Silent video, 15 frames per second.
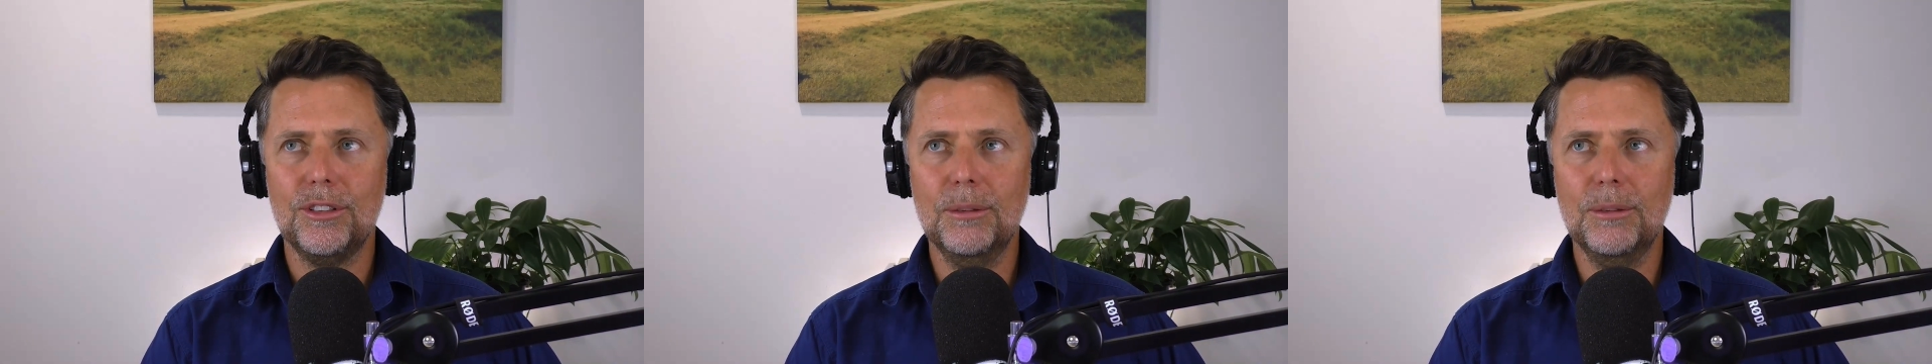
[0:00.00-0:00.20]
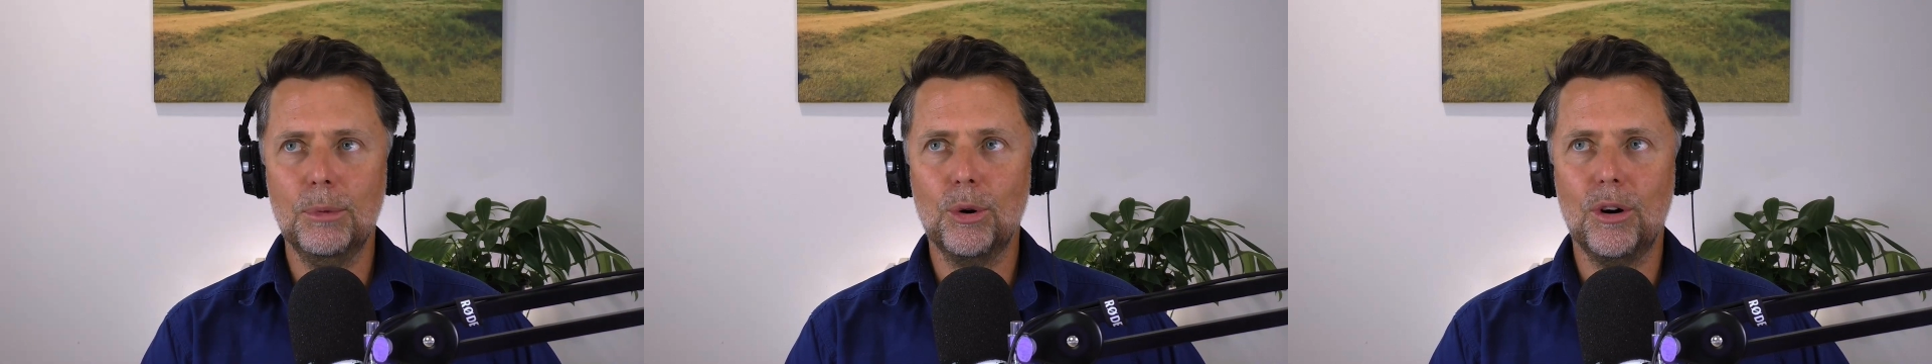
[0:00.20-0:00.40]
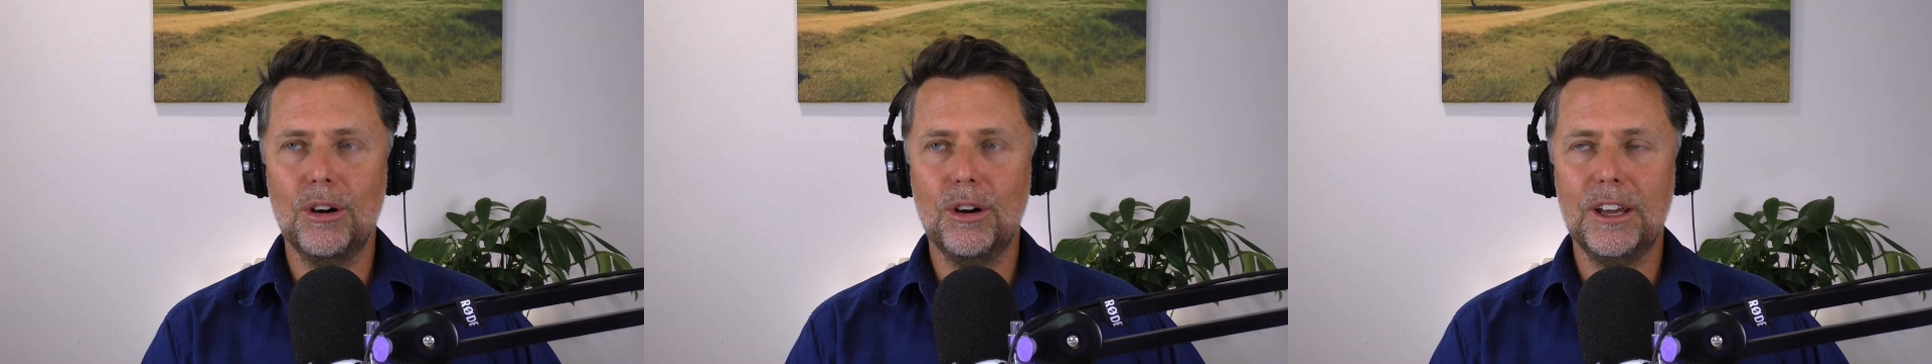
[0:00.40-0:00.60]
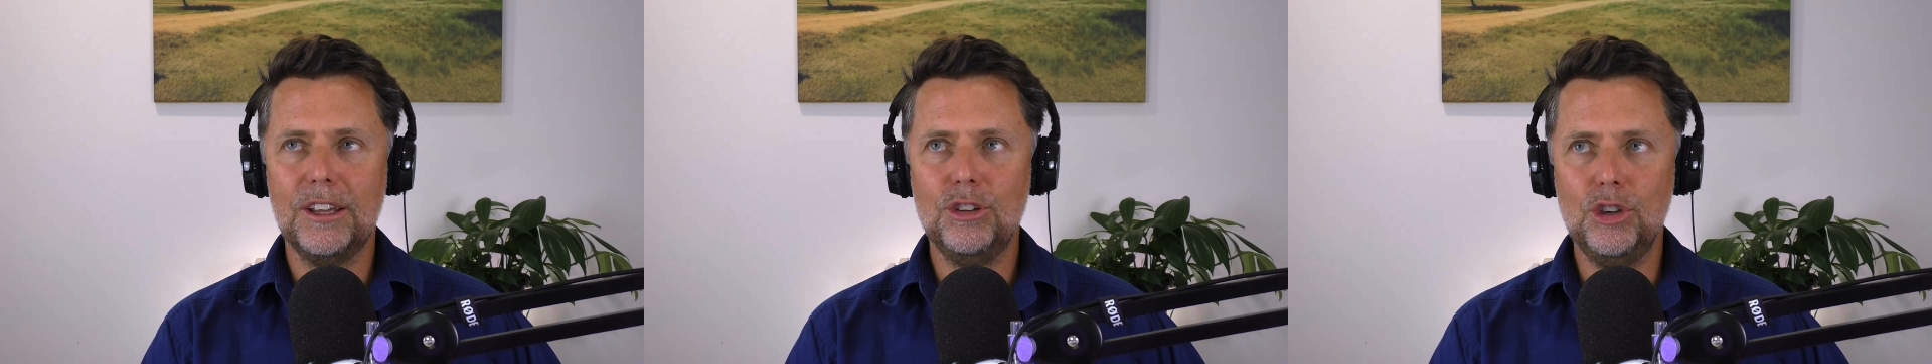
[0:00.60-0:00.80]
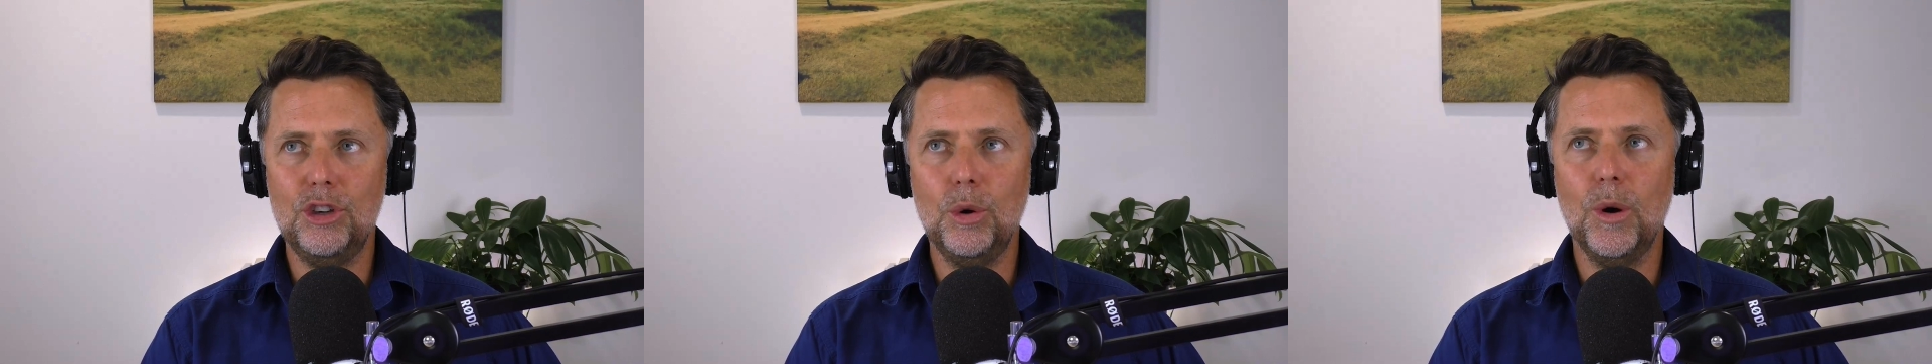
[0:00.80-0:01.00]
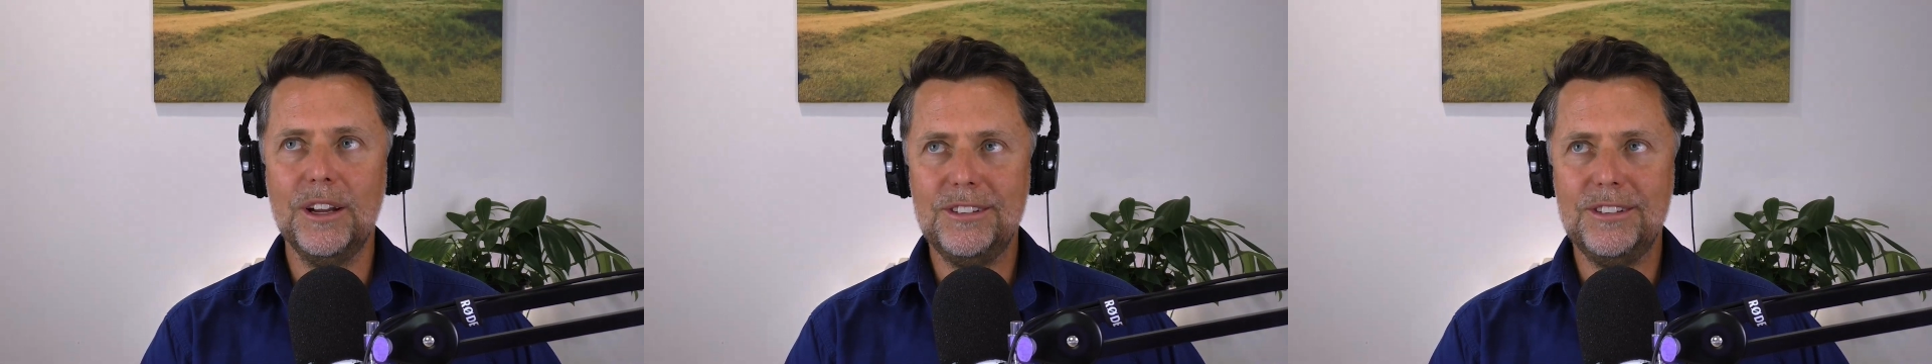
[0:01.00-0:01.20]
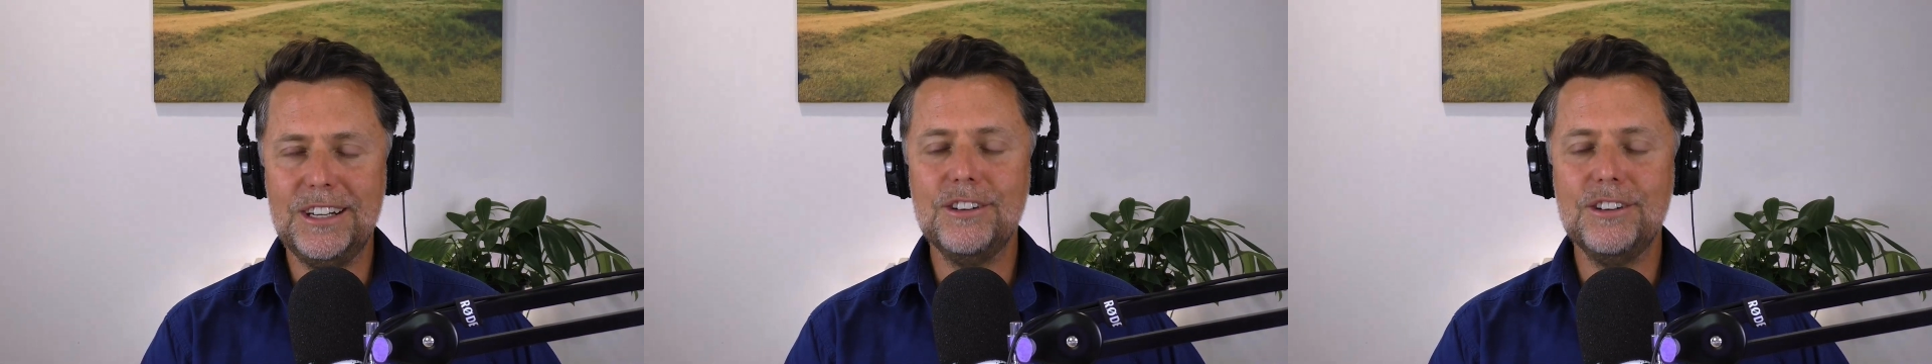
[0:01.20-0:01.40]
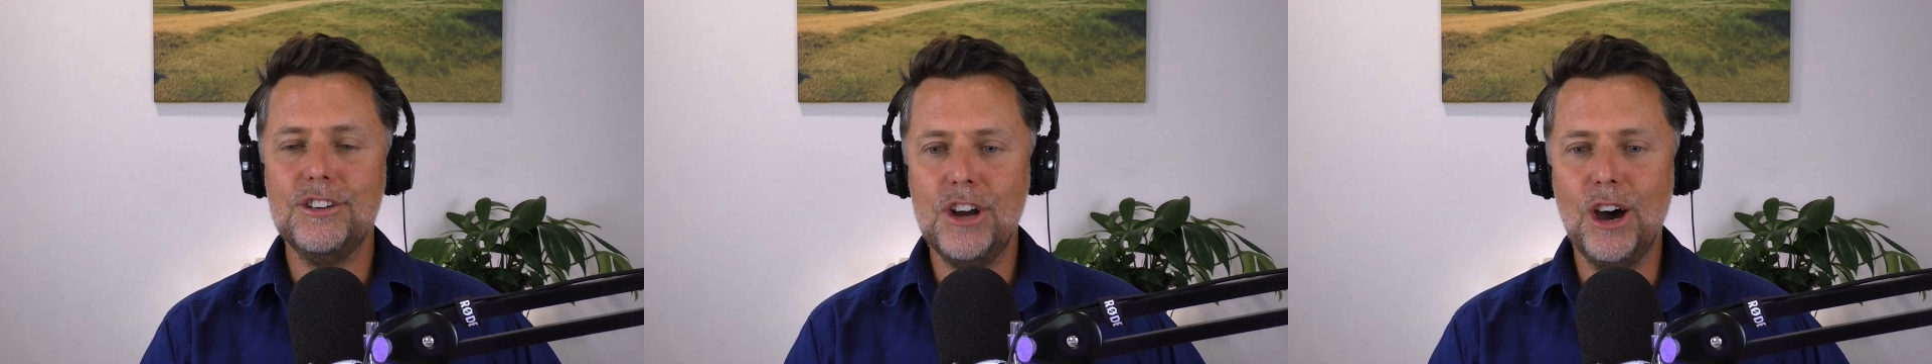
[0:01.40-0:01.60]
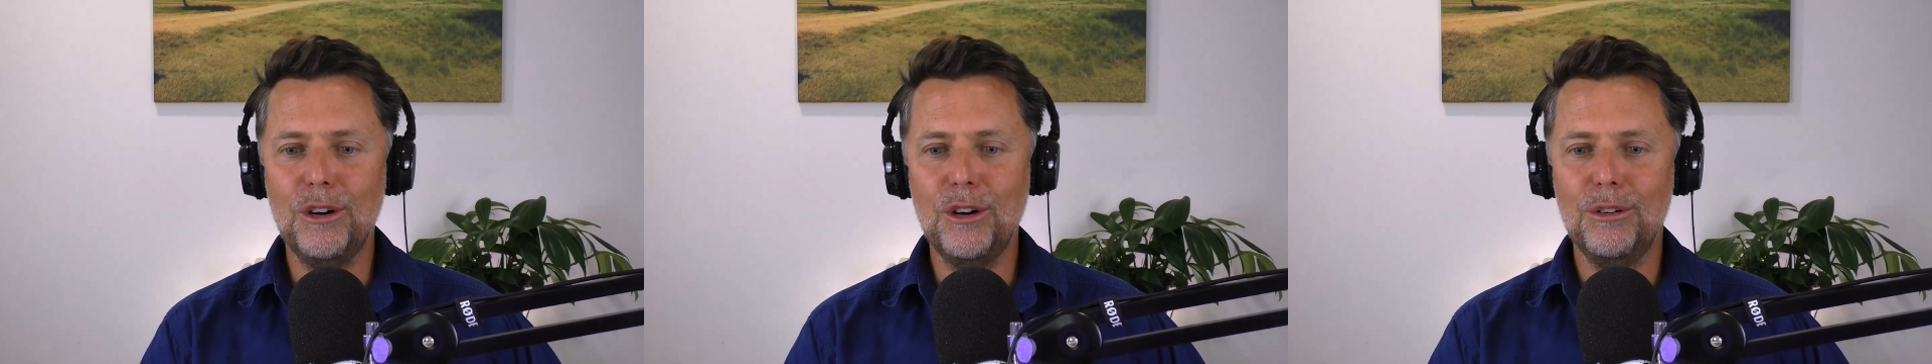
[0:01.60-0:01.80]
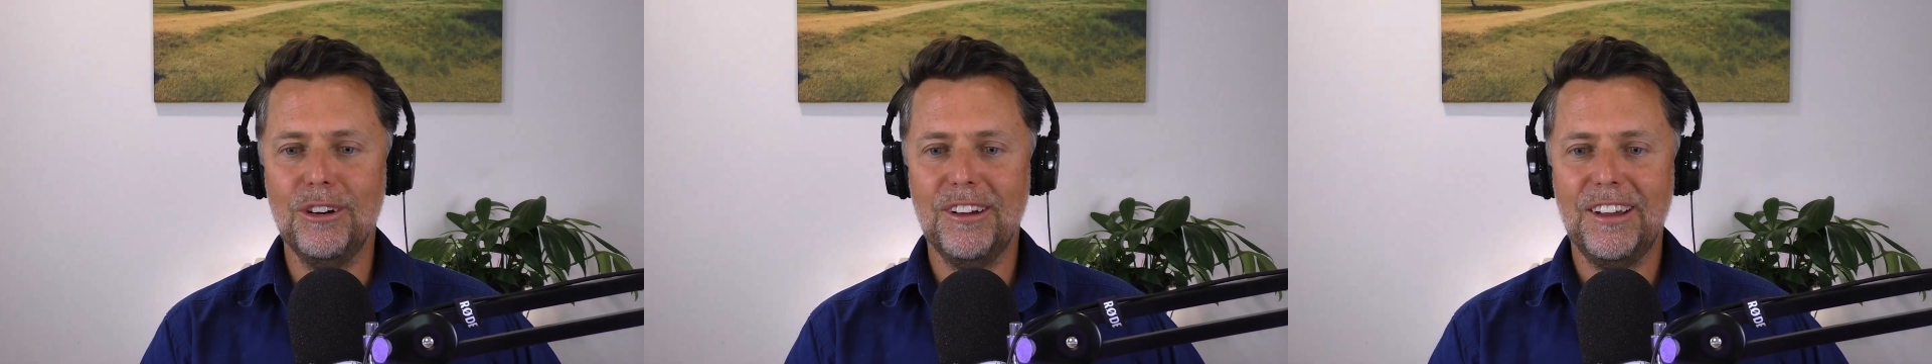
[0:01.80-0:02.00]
the more I knew I didn't know.